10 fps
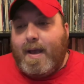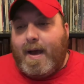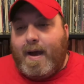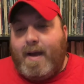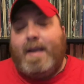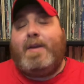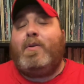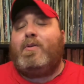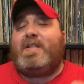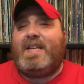Uh,
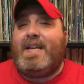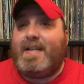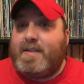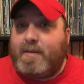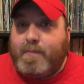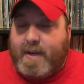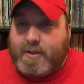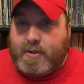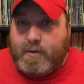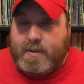you'll see in some
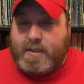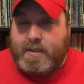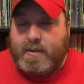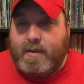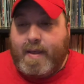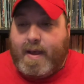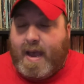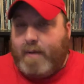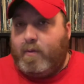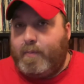pictures that
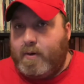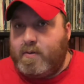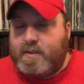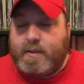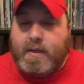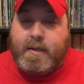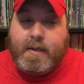I will post,